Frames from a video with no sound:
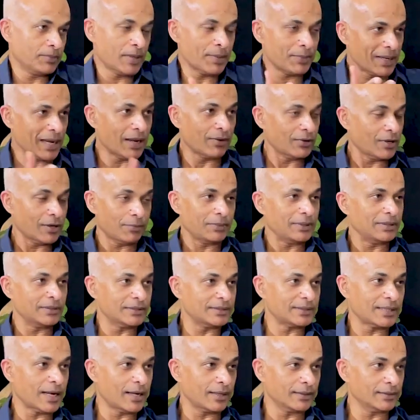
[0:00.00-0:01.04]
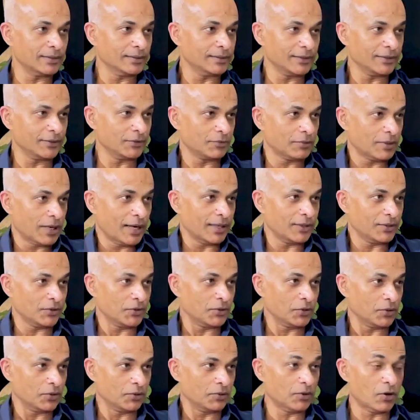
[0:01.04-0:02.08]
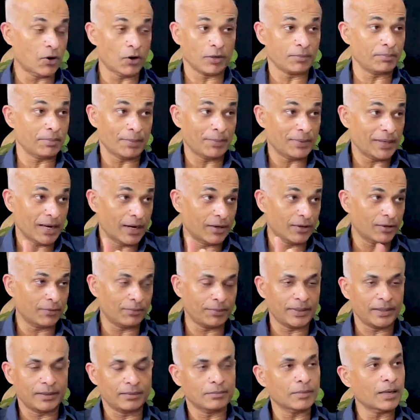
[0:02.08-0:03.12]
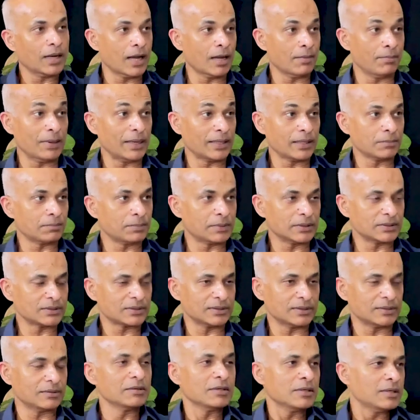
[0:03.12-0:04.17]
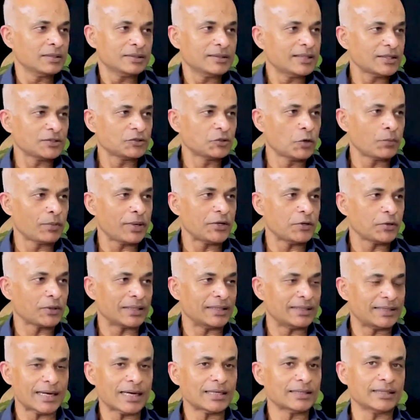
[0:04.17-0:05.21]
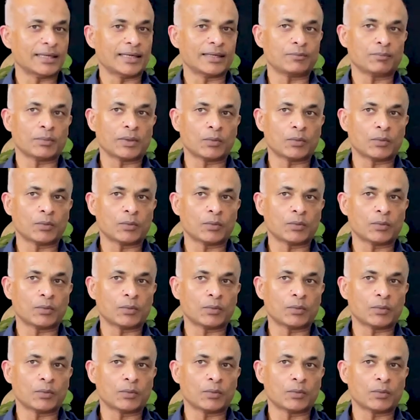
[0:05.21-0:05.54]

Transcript: retarded, you know, I don't know, or maybe I would have been a better person. There's no way you can tell that.